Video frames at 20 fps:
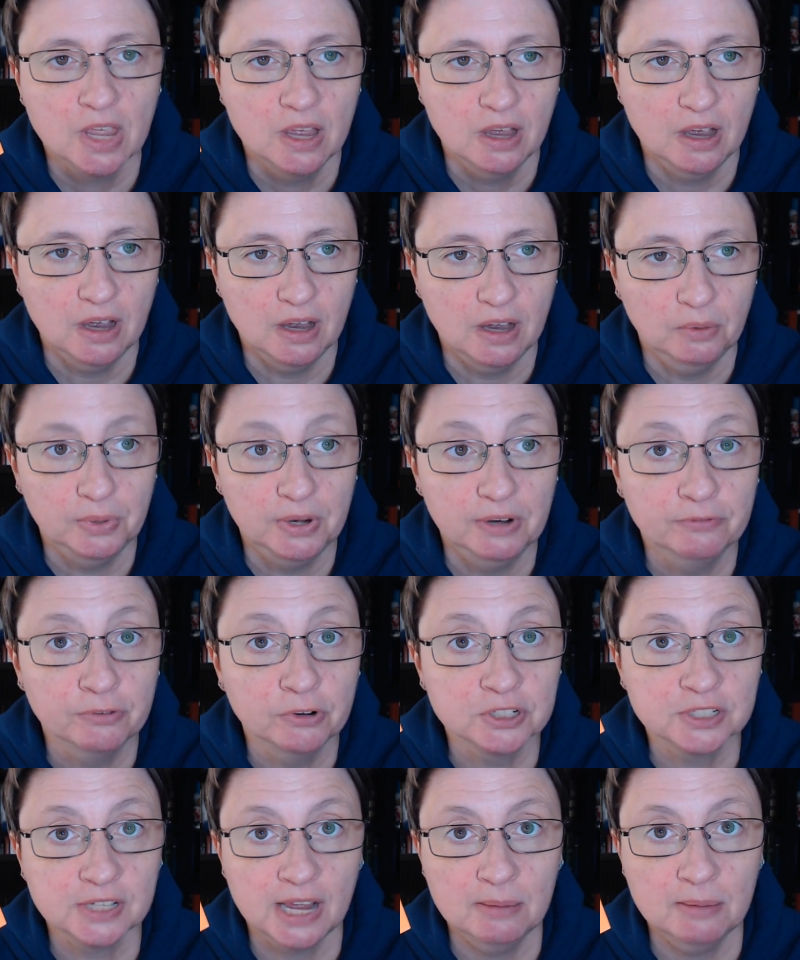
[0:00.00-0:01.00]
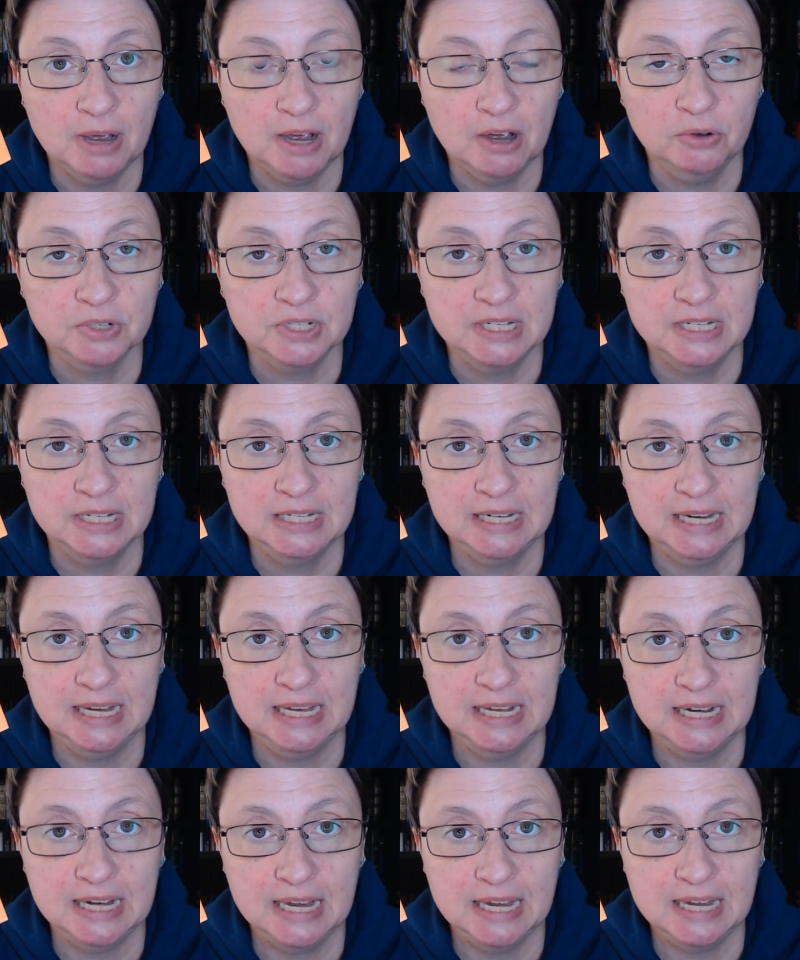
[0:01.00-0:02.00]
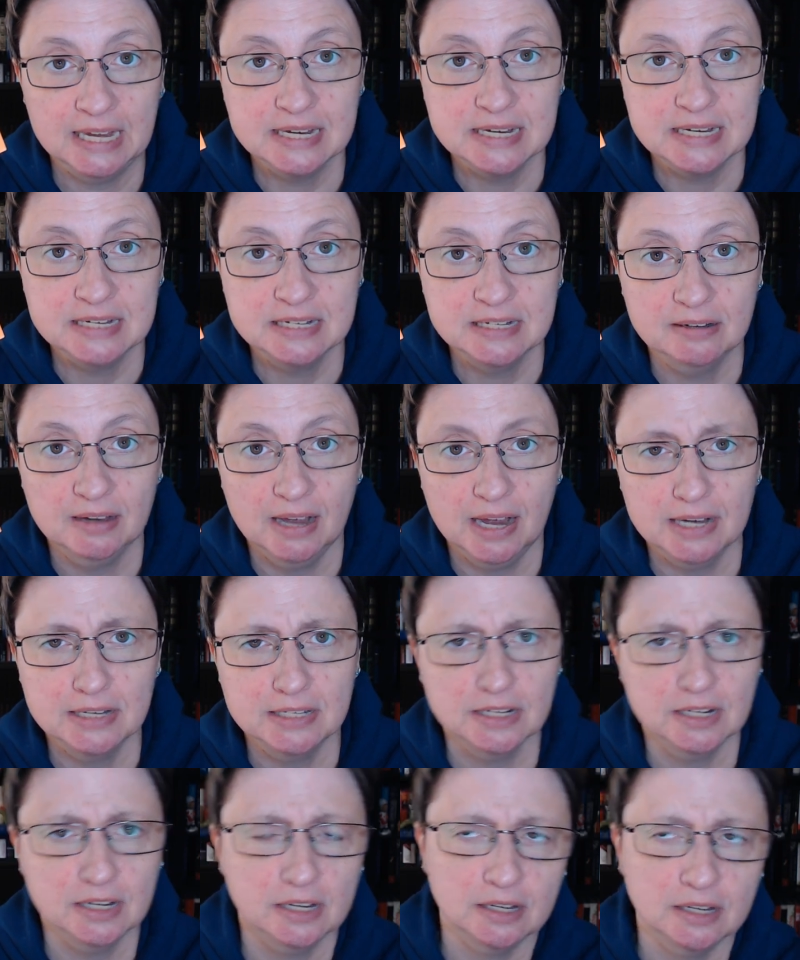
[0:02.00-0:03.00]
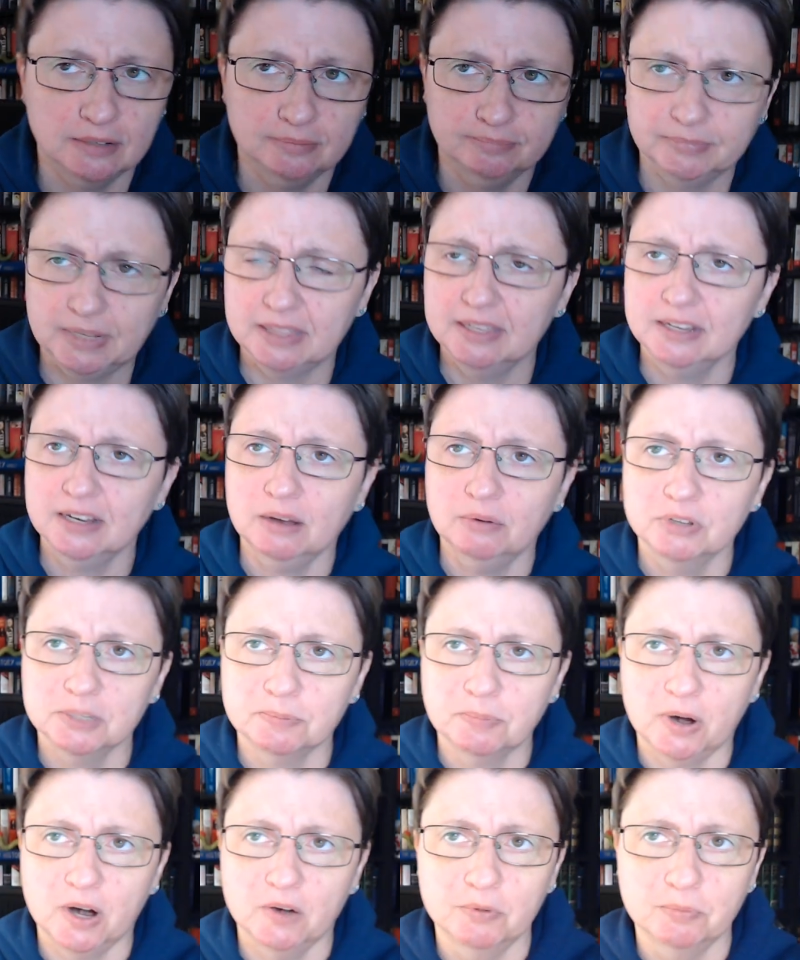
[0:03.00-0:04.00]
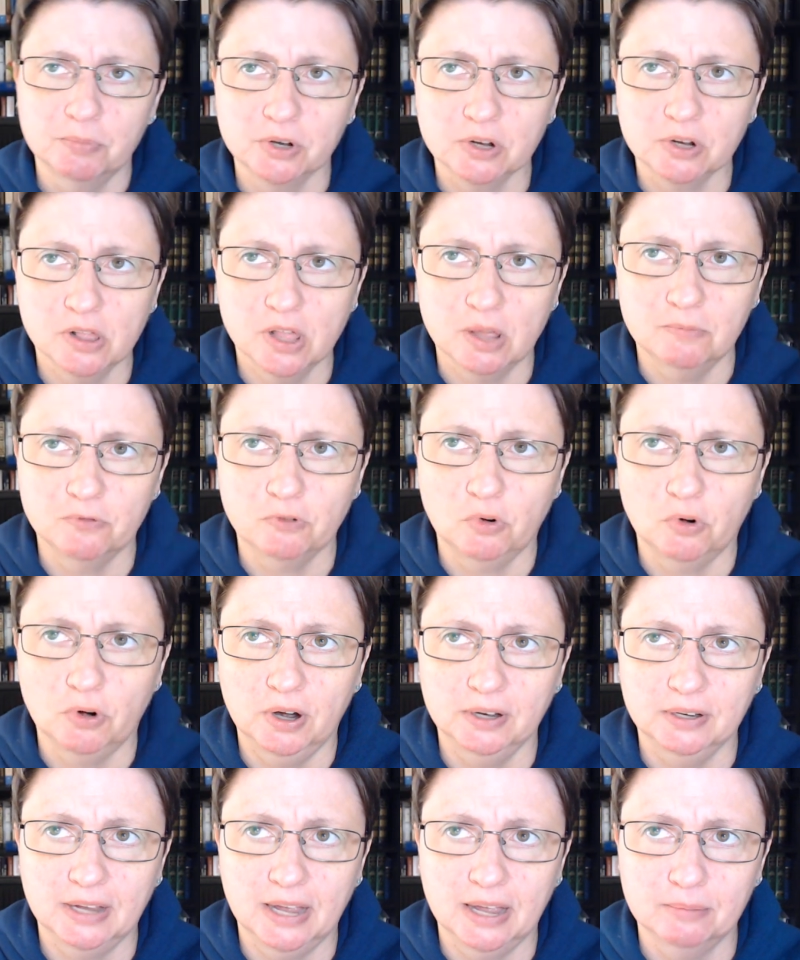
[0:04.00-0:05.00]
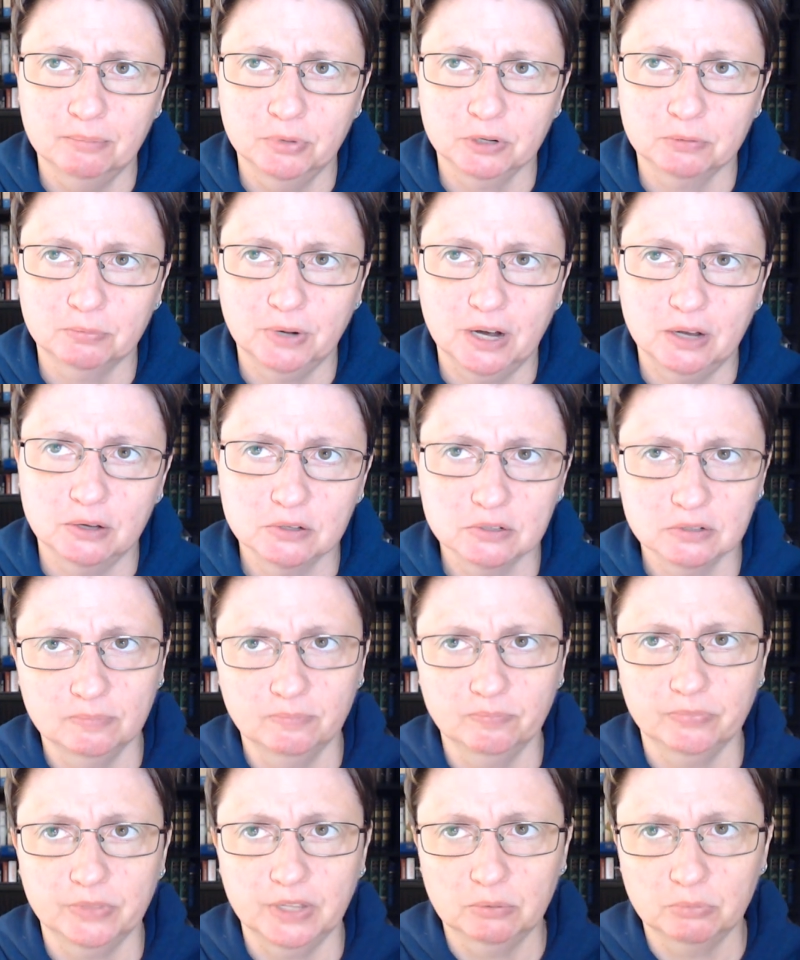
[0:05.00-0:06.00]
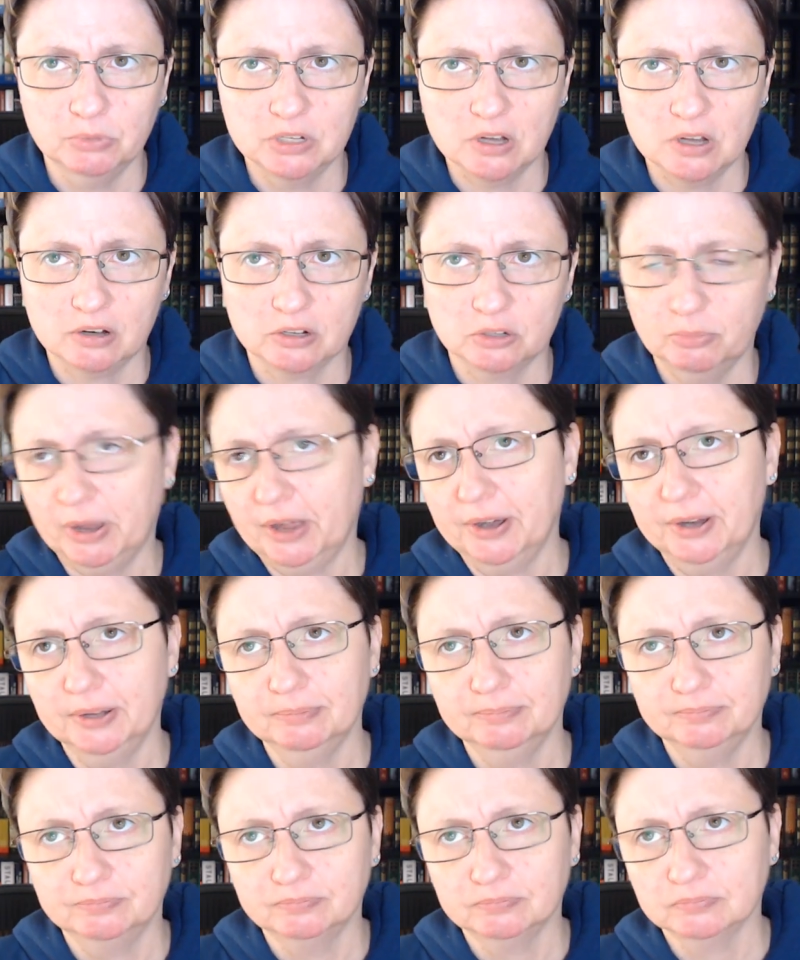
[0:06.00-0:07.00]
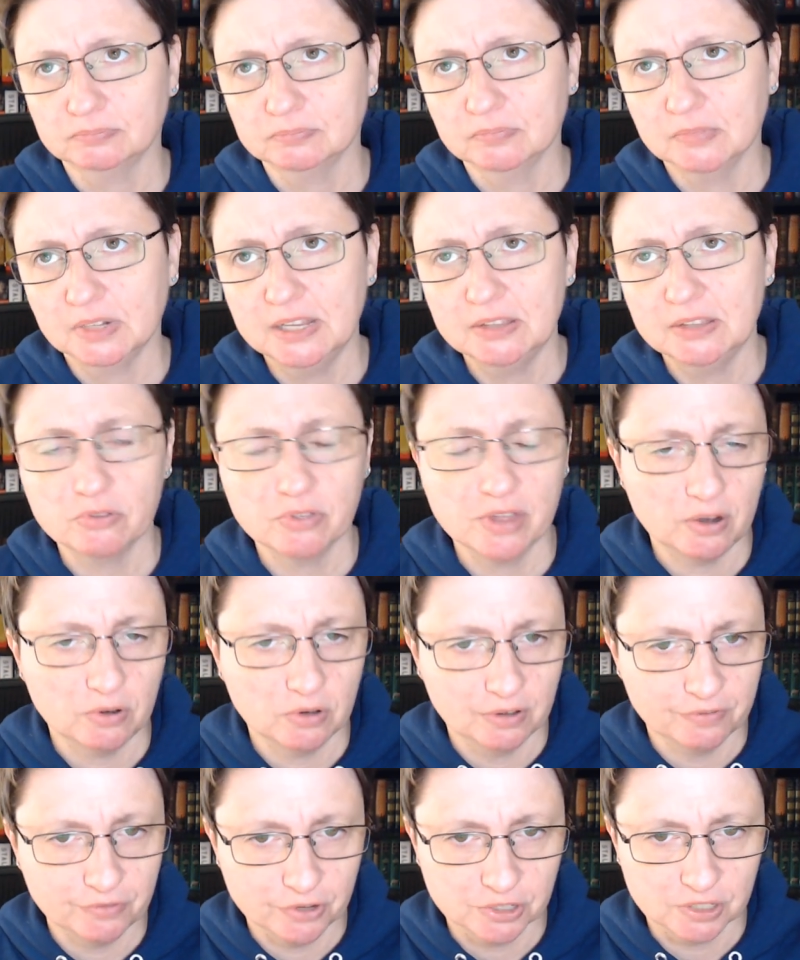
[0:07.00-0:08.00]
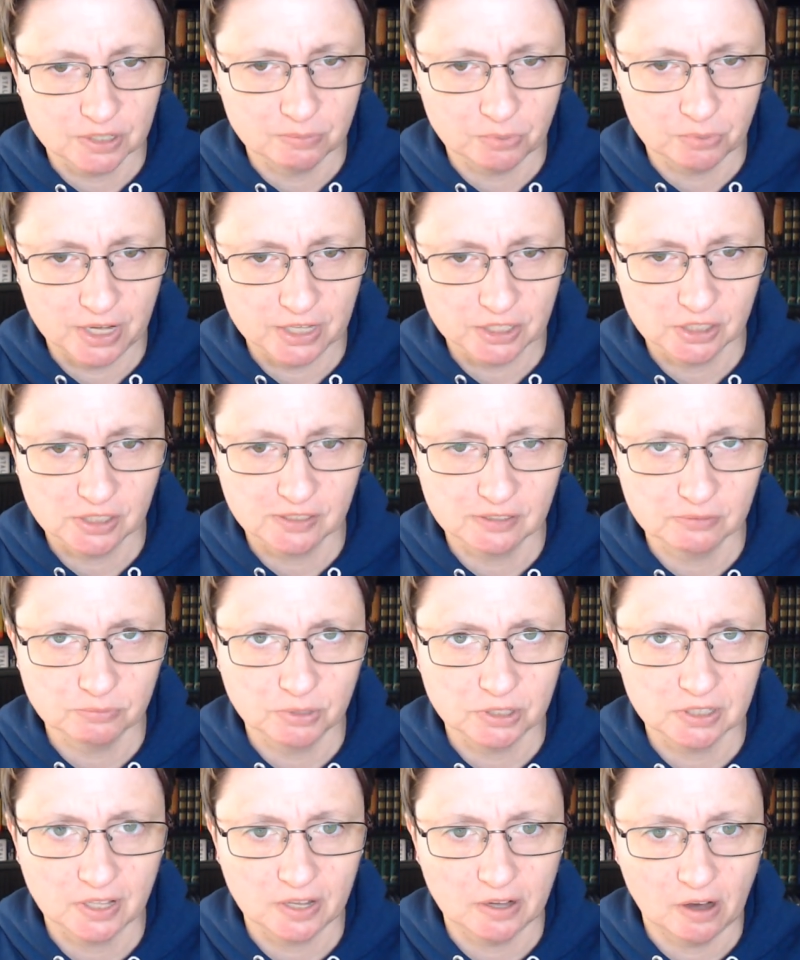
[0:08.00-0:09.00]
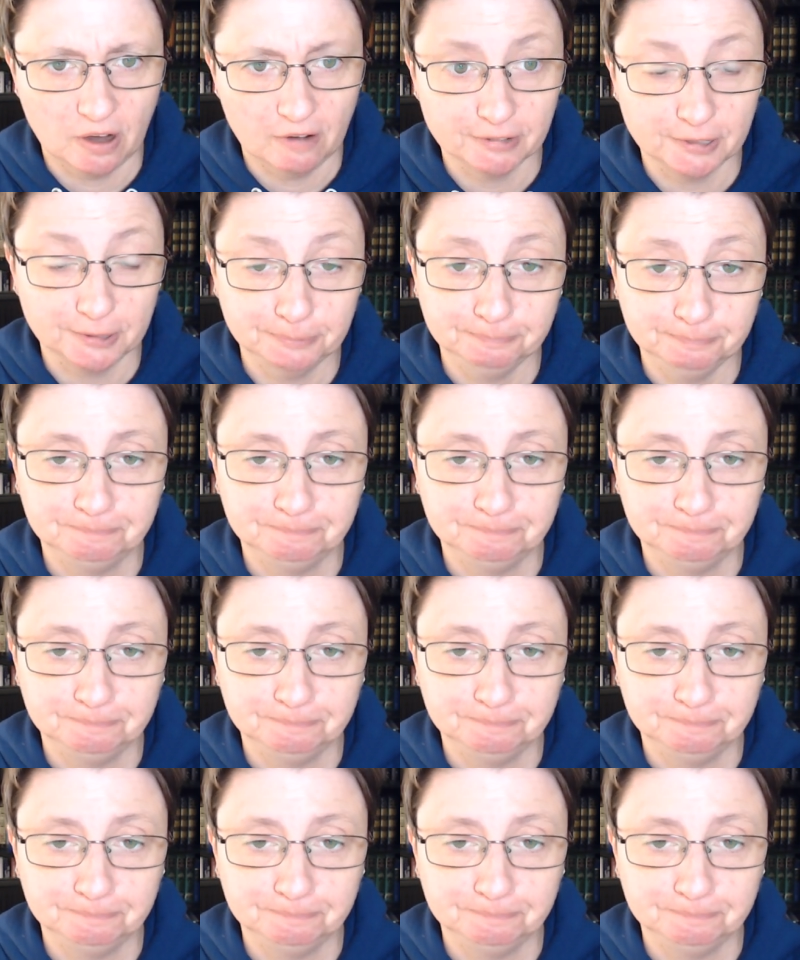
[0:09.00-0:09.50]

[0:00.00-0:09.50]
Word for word: Uh, when it first came out, and I, I did a, I think I was a part of a book club for it on Book Browse, and we talked about it. Either that or a first impressions, which they offer.